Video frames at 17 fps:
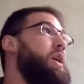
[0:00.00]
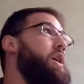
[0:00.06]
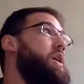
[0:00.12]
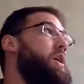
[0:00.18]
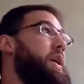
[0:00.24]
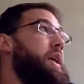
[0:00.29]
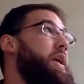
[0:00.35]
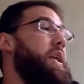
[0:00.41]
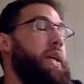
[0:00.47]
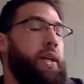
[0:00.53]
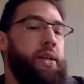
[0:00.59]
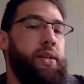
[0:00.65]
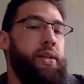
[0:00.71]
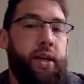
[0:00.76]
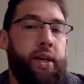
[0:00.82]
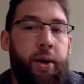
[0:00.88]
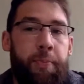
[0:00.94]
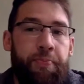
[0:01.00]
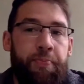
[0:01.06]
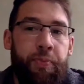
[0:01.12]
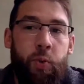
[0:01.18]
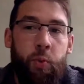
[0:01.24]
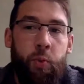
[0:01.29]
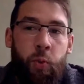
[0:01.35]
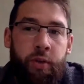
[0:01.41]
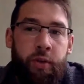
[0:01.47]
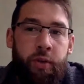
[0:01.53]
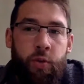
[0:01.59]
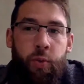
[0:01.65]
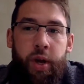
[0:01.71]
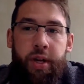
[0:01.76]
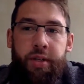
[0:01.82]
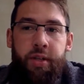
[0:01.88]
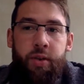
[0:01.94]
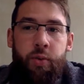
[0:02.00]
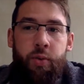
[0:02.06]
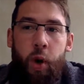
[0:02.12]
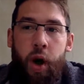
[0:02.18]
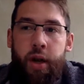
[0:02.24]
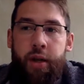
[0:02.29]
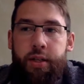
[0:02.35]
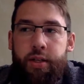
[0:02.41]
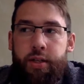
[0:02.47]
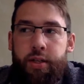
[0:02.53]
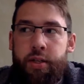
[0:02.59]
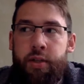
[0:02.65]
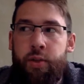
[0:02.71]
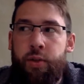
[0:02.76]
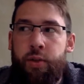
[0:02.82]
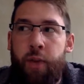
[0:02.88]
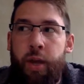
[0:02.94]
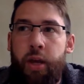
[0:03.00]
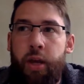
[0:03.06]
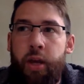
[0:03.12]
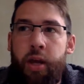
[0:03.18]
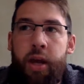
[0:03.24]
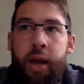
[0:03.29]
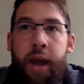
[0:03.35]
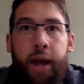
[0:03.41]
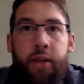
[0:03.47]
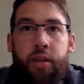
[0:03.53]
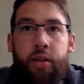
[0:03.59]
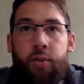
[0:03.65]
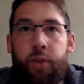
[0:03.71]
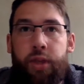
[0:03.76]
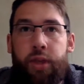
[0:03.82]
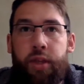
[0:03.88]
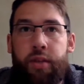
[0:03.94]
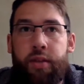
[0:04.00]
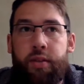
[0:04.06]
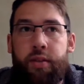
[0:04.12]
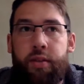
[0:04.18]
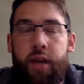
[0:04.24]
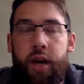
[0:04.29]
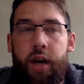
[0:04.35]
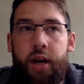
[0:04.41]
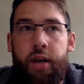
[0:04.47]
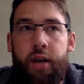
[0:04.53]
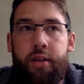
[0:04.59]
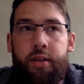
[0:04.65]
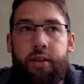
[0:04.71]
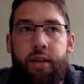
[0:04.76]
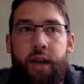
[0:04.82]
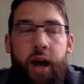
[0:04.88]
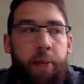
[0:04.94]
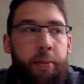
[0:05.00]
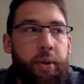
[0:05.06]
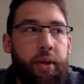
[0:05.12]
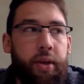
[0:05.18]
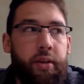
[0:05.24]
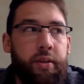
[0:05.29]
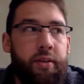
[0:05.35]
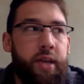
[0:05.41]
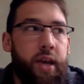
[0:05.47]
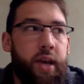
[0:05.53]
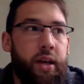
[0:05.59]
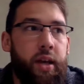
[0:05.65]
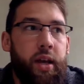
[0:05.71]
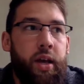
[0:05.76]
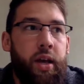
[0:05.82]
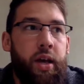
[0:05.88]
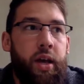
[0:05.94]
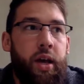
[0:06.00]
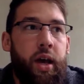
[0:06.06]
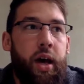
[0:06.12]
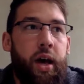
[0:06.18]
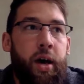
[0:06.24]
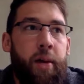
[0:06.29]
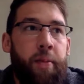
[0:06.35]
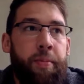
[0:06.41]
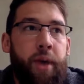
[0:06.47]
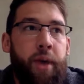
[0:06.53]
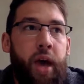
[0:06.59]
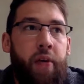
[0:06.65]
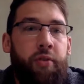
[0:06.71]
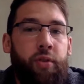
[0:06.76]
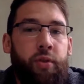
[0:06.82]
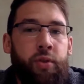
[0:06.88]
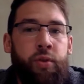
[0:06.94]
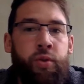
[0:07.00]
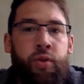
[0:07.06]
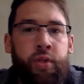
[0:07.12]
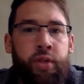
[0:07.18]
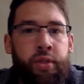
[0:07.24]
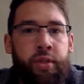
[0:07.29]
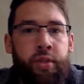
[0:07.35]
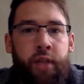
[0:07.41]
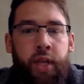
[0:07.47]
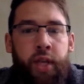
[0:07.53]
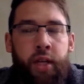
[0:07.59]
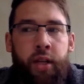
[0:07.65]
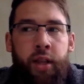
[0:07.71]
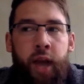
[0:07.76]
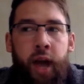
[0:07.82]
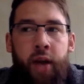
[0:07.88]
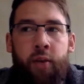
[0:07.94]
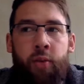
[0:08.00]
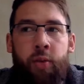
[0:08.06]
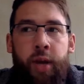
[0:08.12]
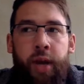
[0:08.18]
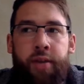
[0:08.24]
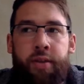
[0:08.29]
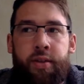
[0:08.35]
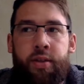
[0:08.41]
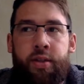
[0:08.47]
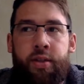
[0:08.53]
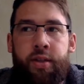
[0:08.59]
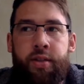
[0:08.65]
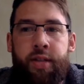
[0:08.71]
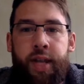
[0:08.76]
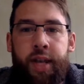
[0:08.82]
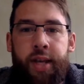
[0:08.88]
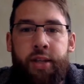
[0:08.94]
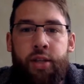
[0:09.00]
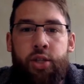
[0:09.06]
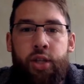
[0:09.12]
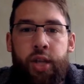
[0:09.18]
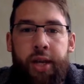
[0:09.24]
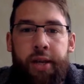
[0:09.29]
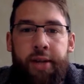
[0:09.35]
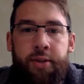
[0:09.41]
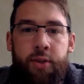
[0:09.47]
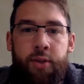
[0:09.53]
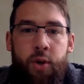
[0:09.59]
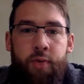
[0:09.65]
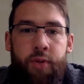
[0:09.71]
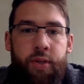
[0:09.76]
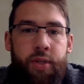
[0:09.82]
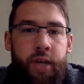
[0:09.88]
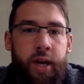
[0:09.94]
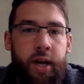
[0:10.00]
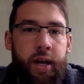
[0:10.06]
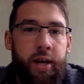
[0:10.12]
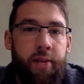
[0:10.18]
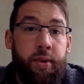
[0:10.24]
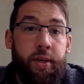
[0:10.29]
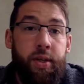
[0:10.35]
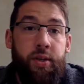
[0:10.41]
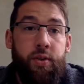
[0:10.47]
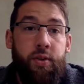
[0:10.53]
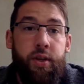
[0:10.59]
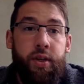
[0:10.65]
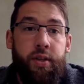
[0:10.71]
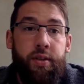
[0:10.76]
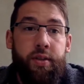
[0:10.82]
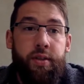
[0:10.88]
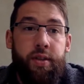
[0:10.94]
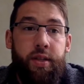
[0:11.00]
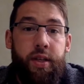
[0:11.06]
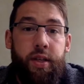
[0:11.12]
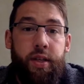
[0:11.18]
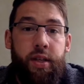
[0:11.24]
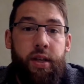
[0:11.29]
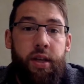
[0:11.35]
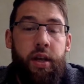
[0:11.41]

right? And one of the ways I want you to make a connection with this topic is that evolution, in a lot of ways, is just saying change over time. And you can see